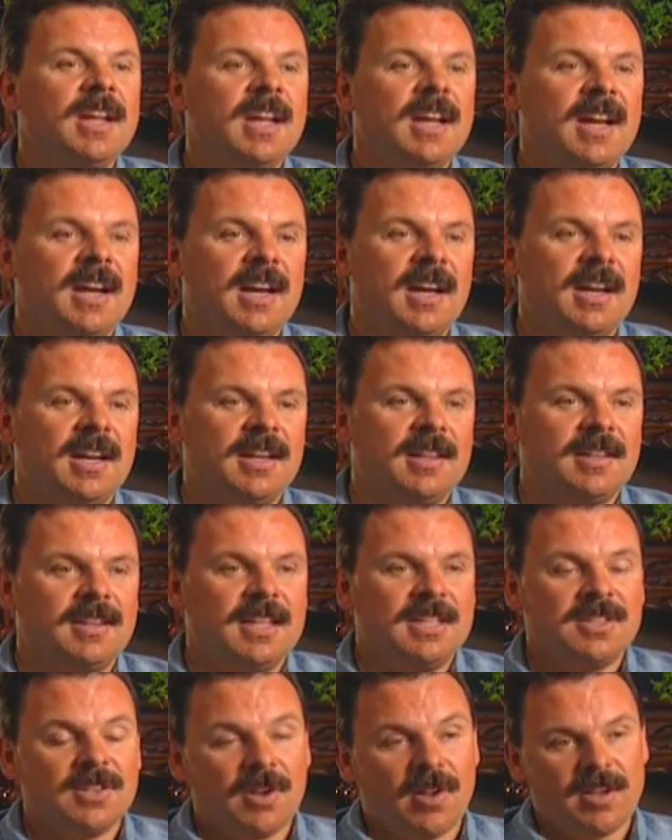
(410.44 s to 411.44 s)

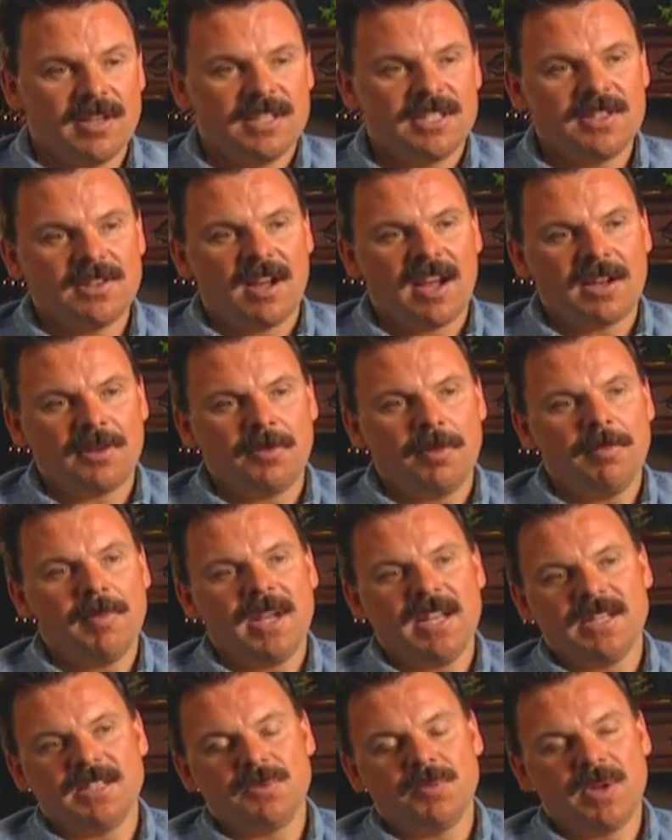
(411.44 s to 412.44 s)
as long as stock
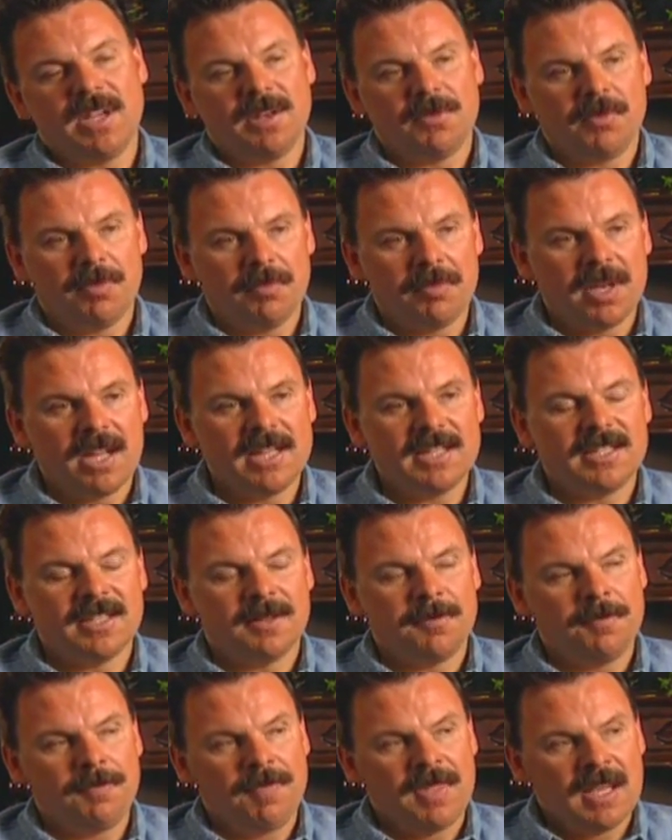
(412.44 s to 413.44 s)
remains, we can replace
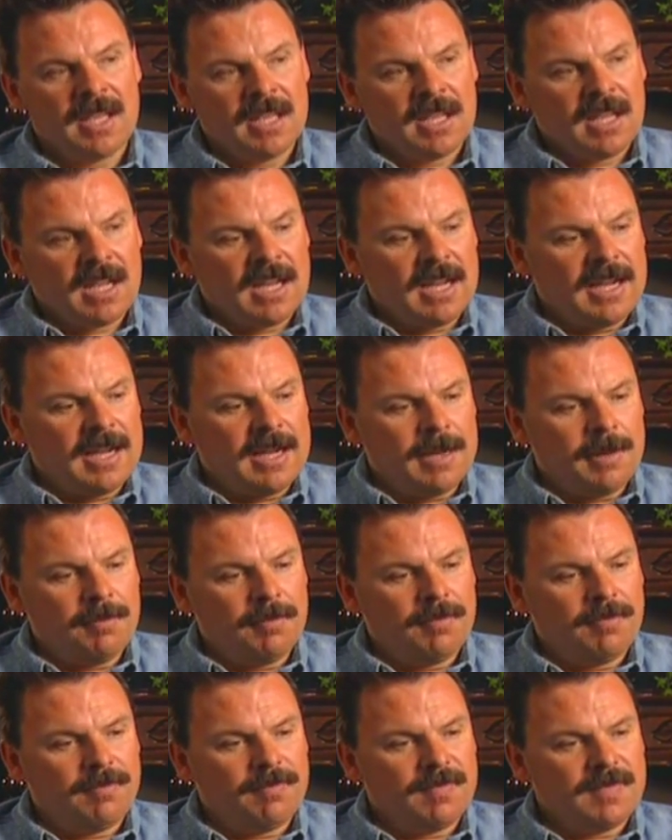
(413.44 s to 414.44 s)
it.
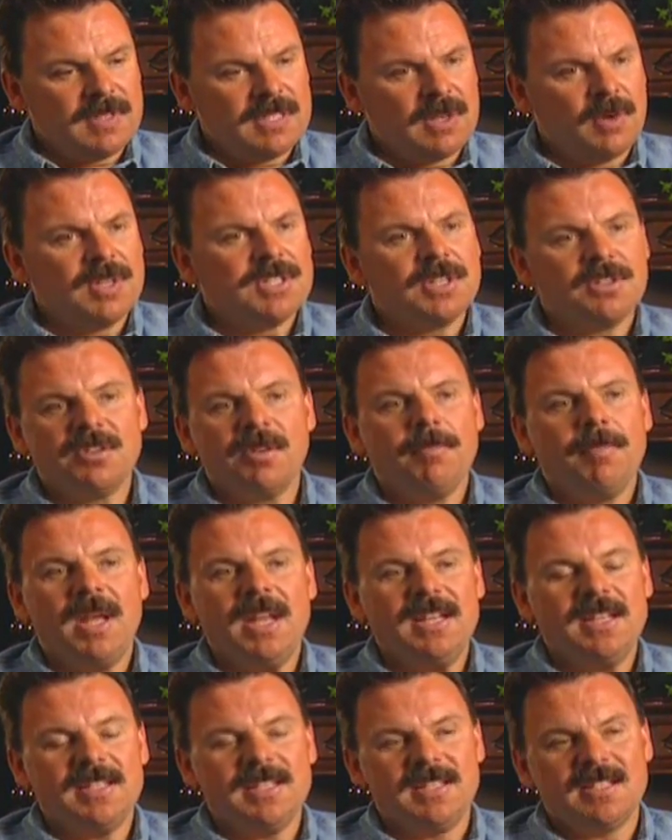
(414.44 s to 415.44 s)
So it's a
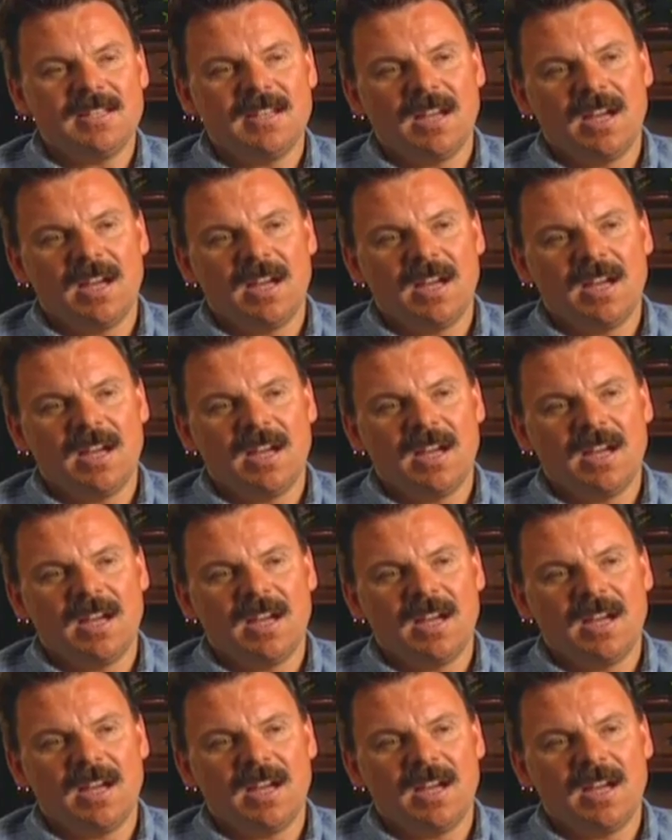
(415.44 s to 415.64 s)
tremendous